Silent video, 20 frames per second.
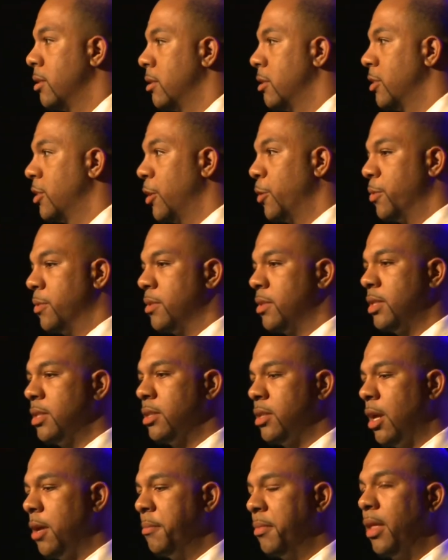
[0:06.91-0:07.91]
So
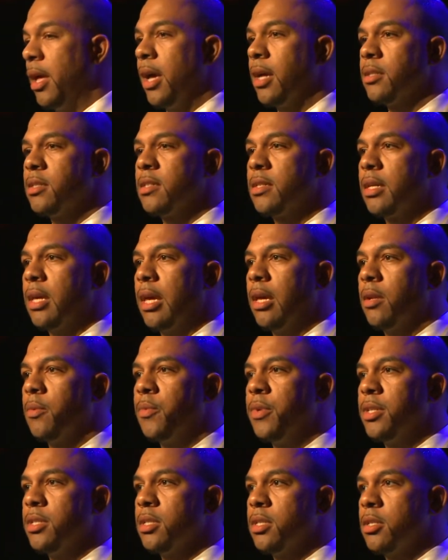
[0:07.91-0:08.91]
since I'm last, can
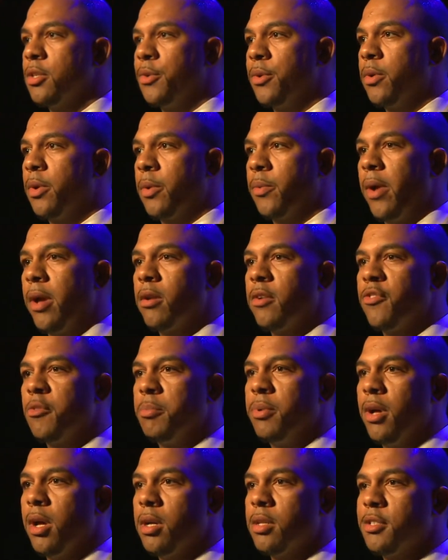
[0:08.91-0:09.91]
we just do a quick round of
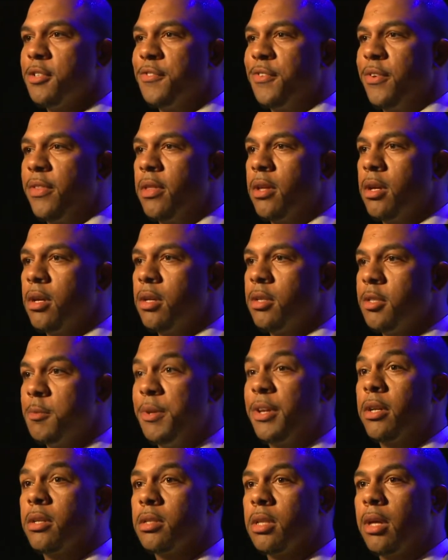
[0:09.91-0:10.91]
applause for the
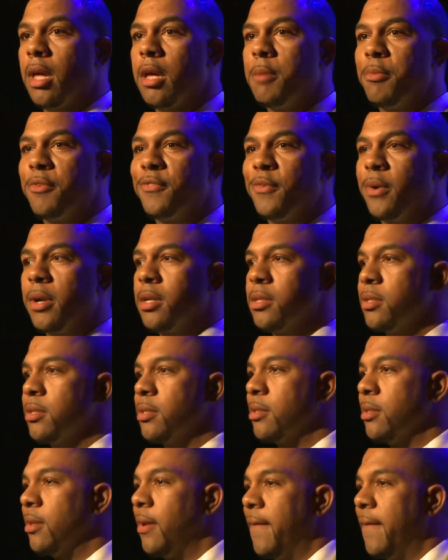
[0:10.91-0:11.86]
speakers that came before us?